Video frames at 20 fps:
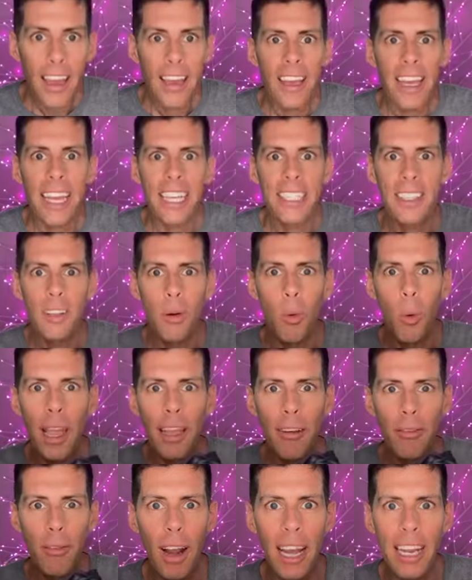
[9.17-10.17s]
It's the
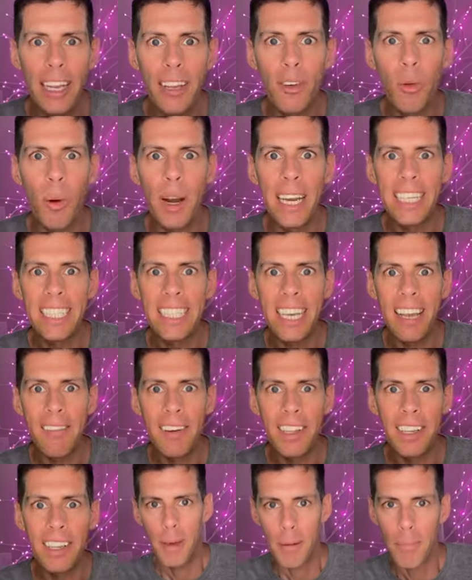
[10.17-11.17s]
Wave Rider
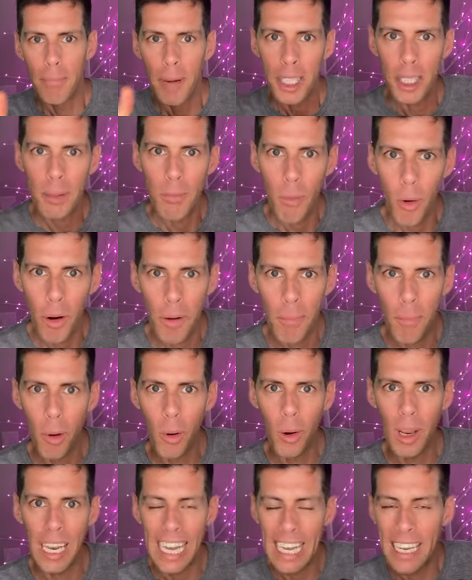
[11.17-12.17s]
27, but much more
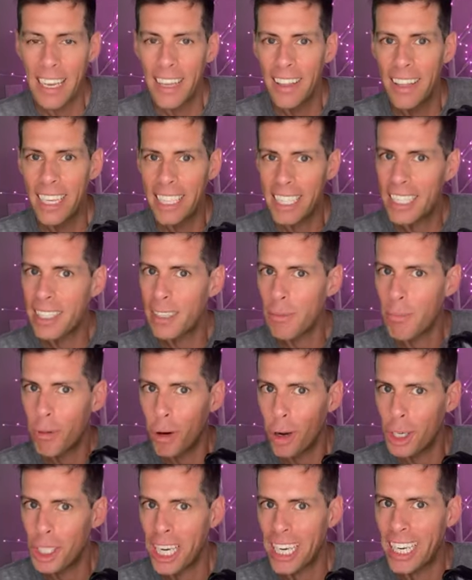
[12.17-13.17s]
importantly, this is the
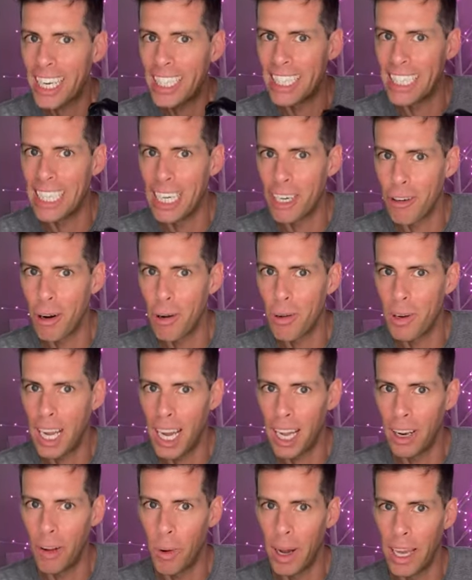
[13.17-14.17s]
Project Zero
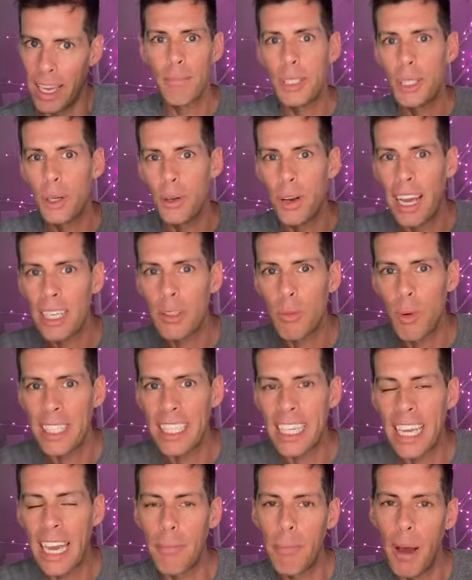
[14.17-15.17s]
colorway. Mizuno has
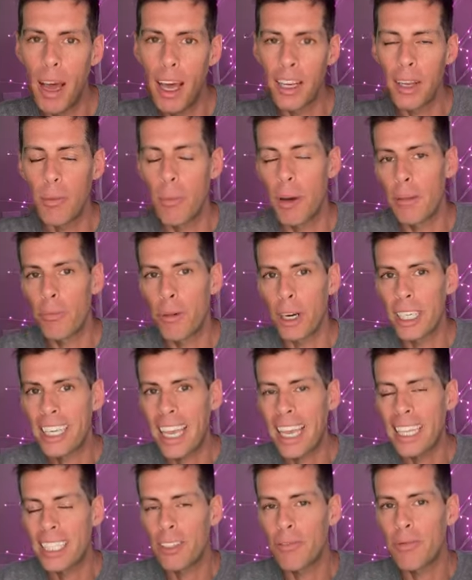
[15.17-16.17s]
once again partnered with the
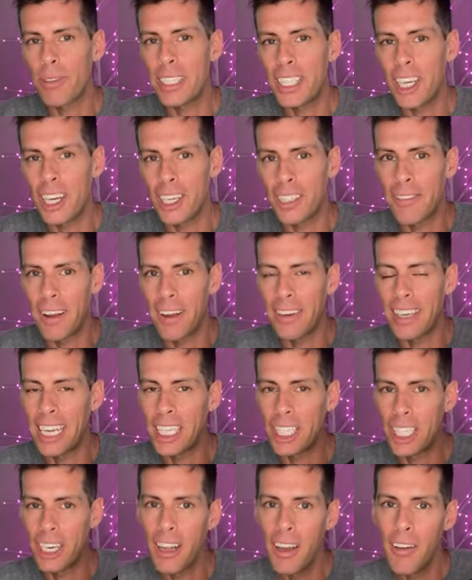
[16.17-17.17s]
Breast Cancer Research
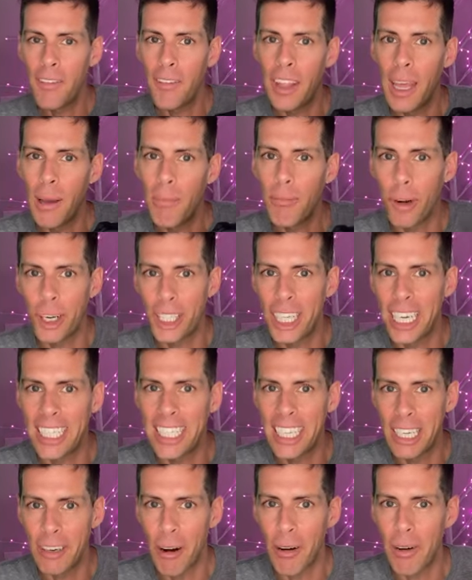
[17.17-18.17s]
Foundation for their
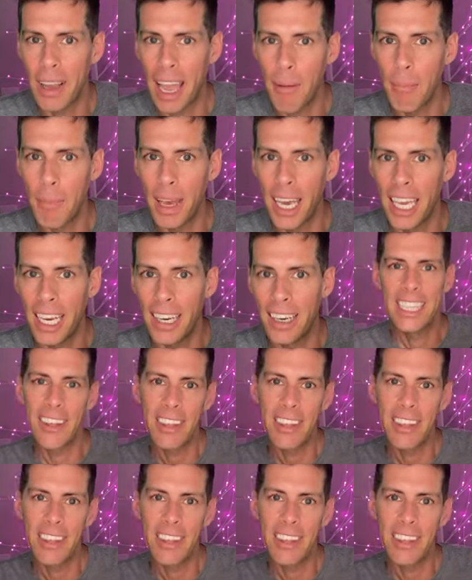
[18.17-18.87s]
Project Zero campaign.